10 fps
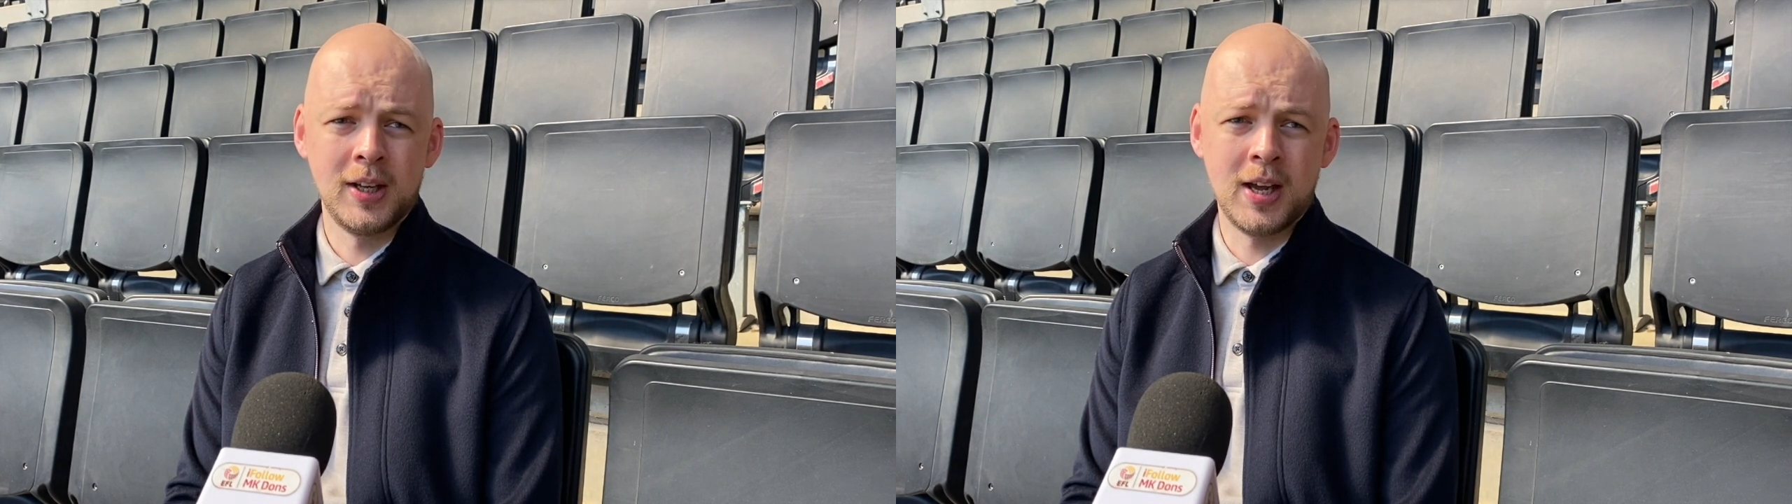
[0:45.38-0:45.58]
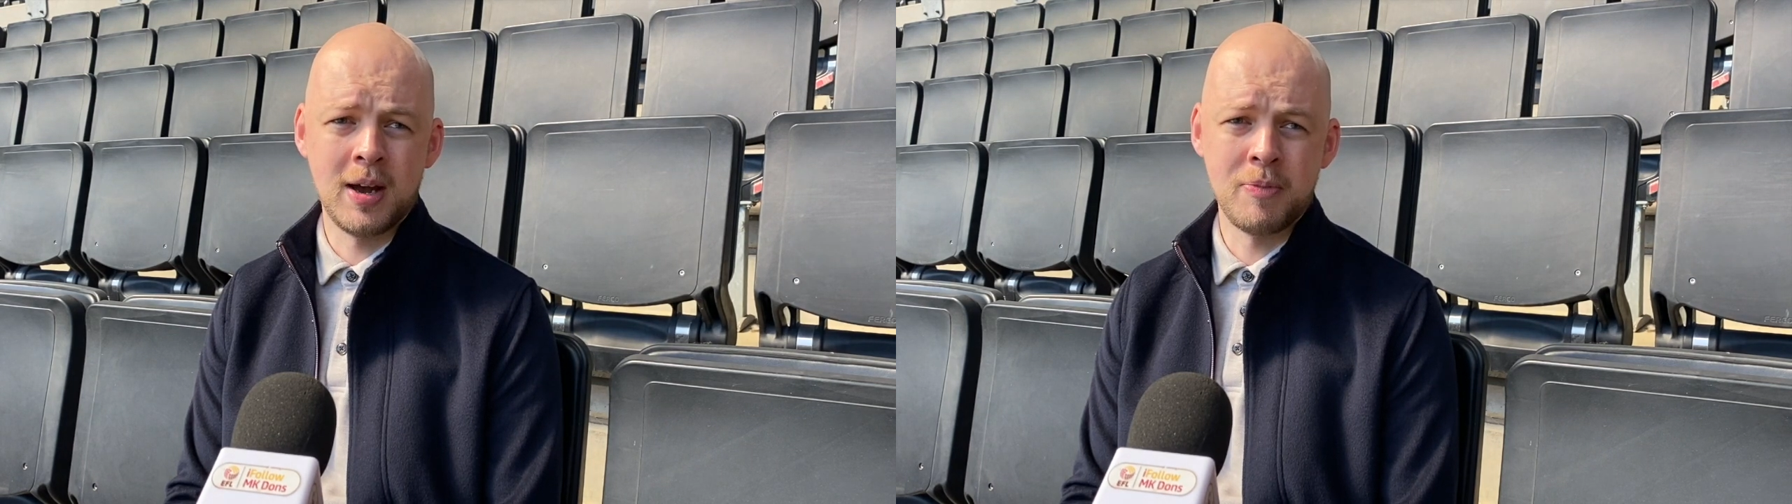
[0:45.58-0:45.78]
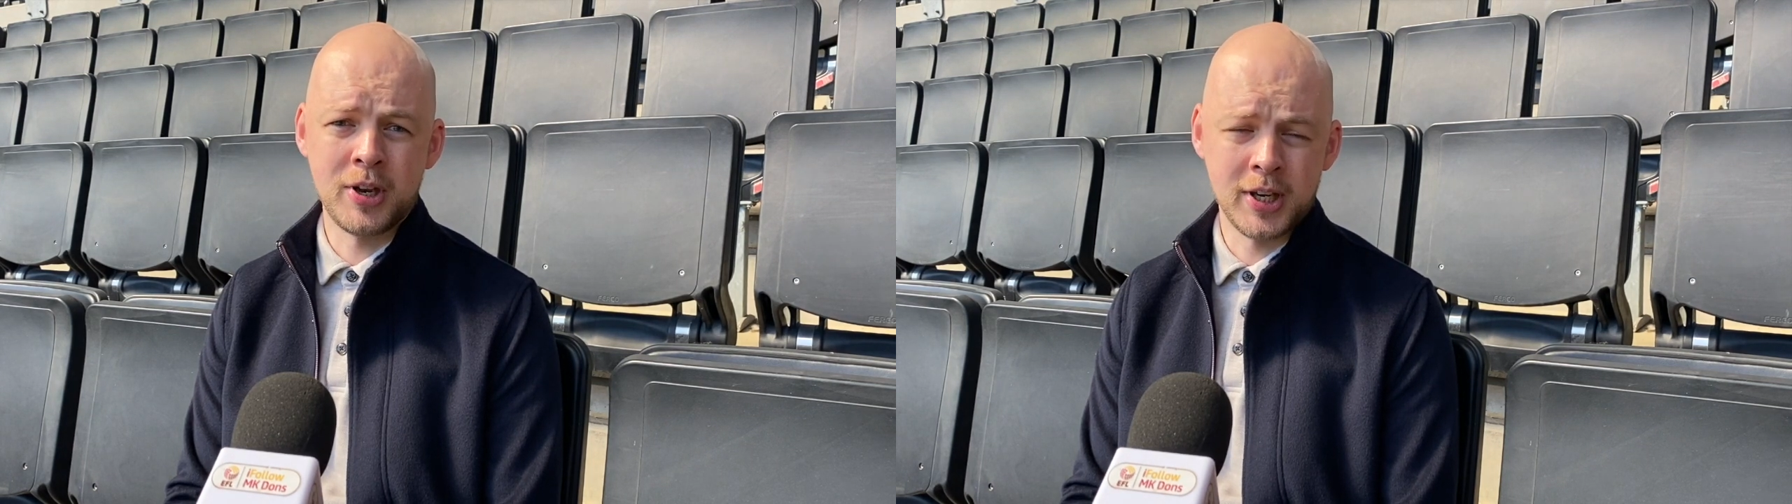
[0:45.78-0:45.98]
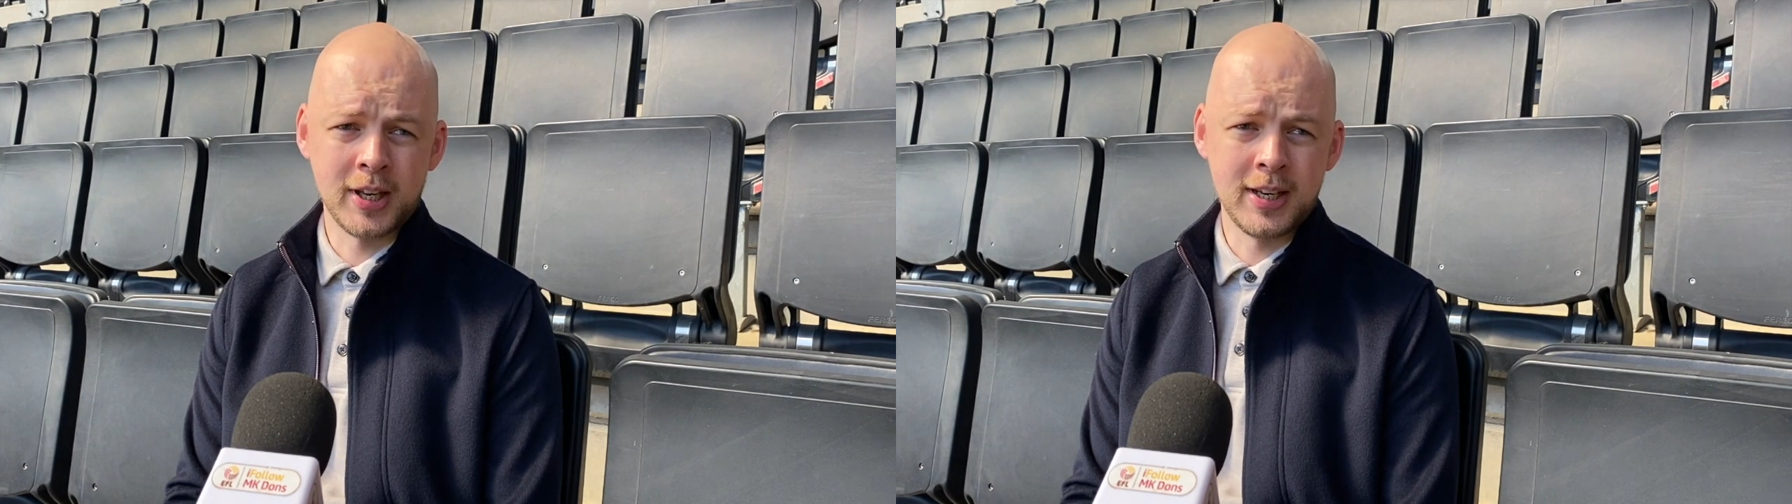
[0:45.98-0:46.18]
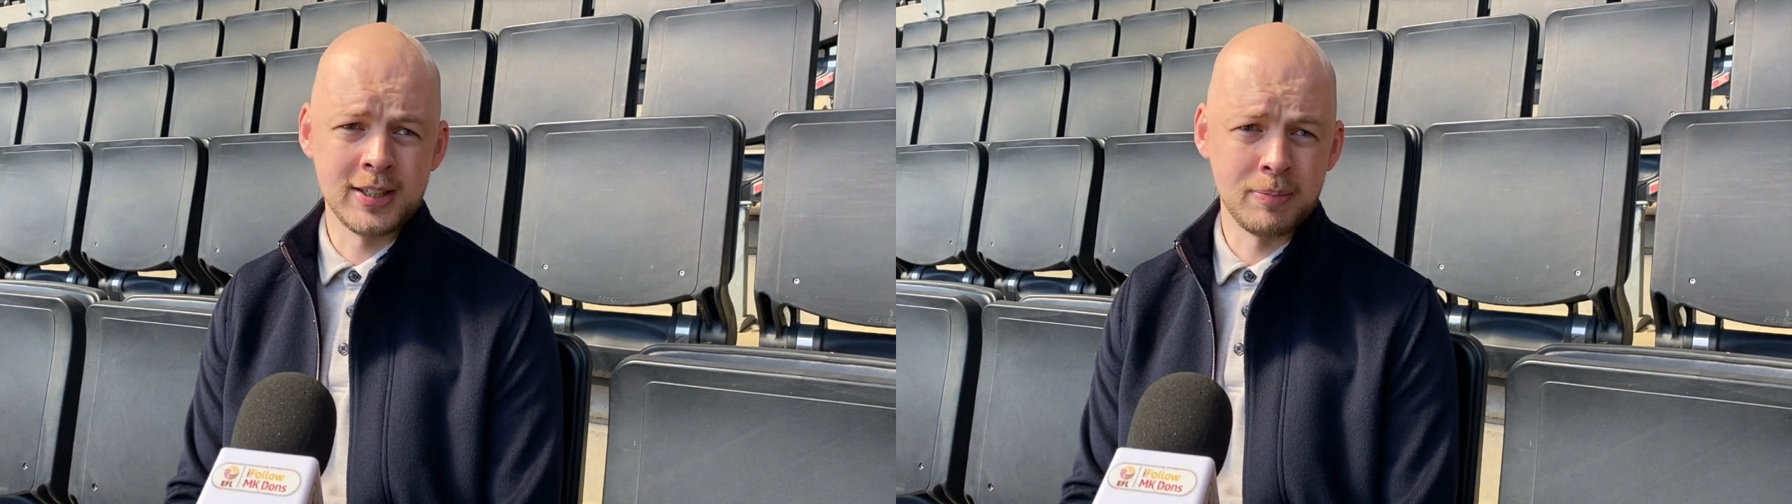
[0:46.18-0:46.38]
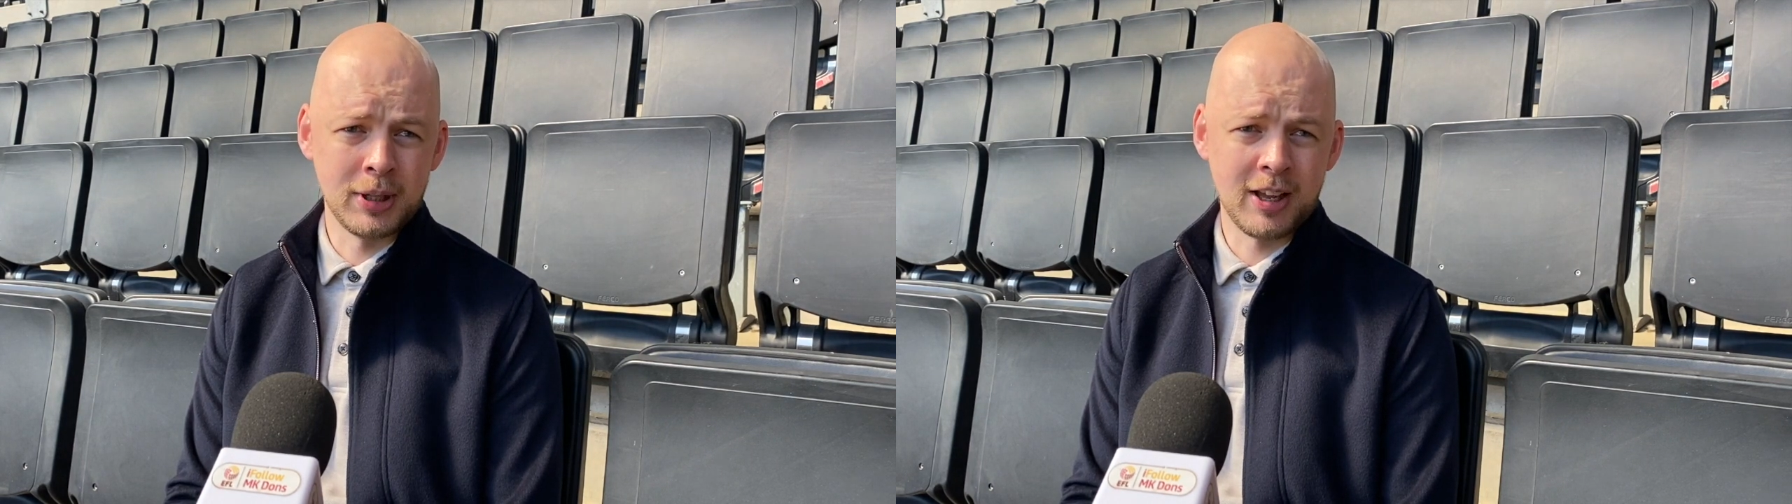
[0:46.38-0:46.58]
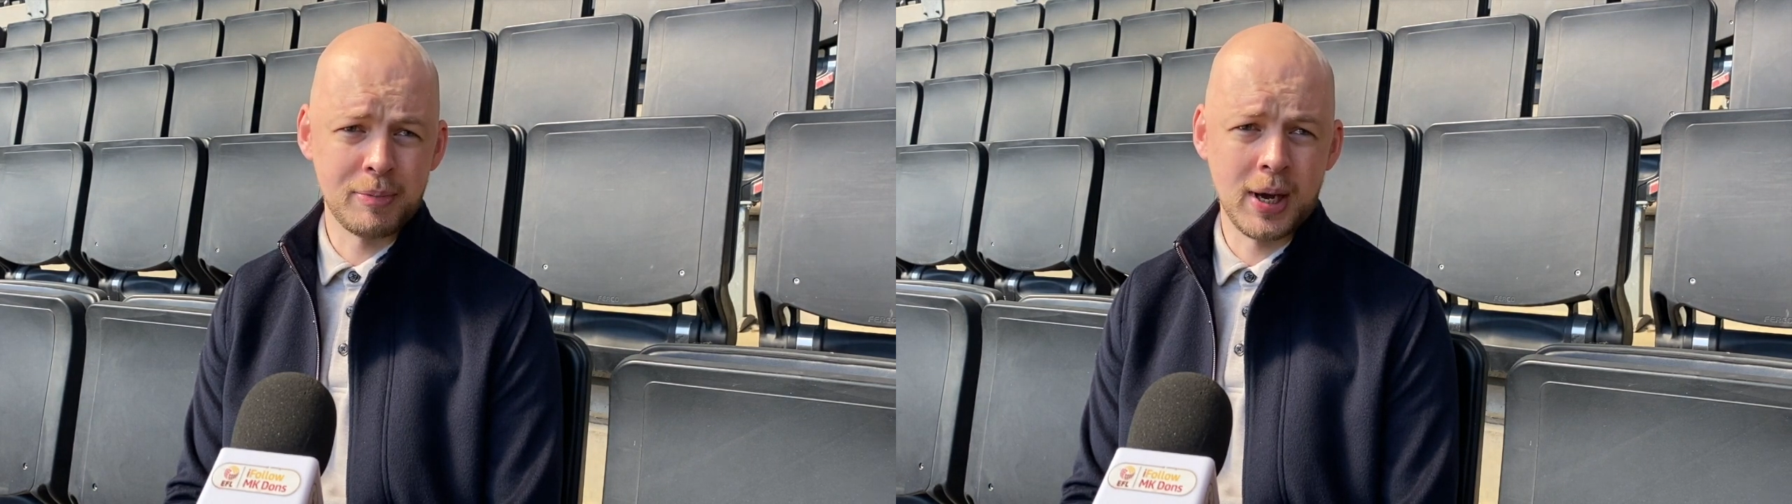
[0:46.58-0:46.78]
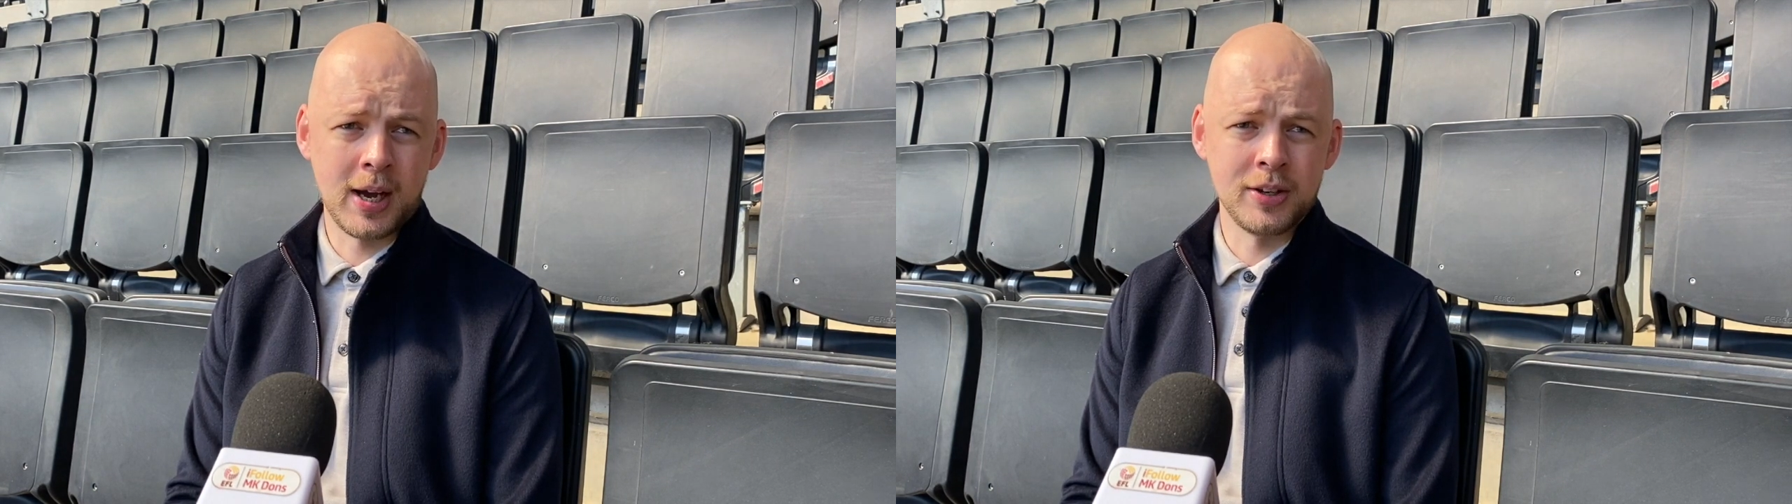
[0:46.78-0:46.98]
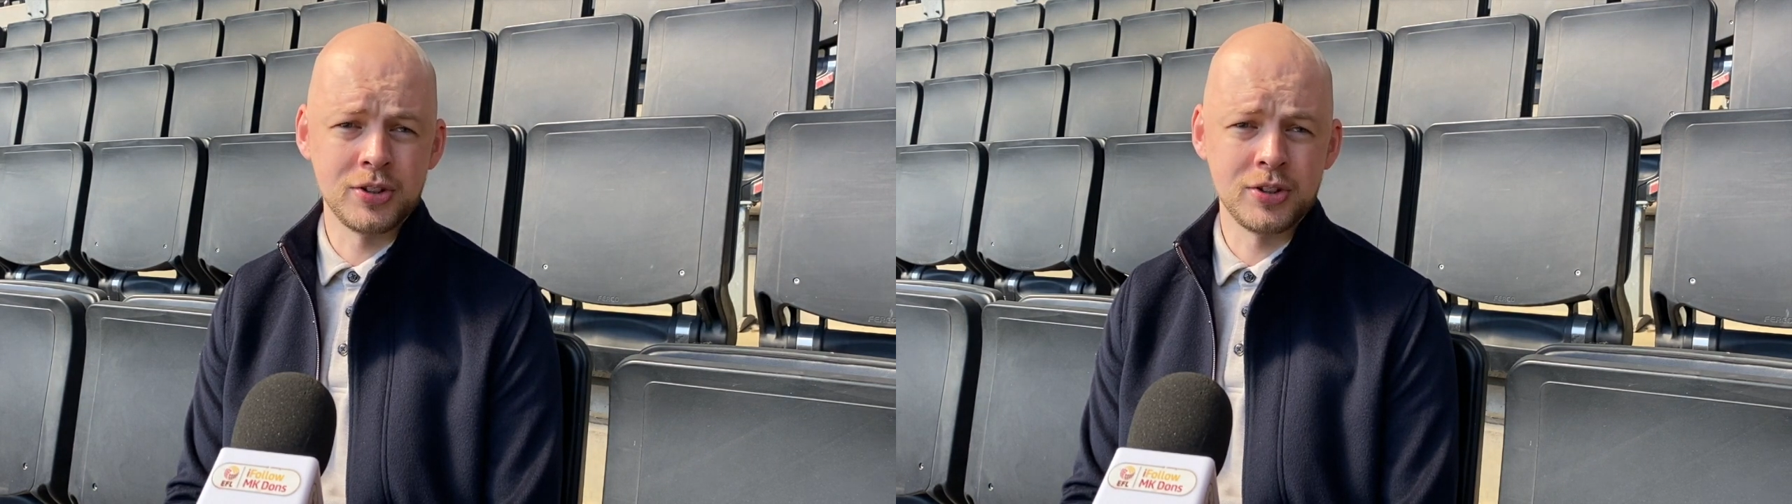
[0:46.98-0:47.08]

um, then you can easily be left behind.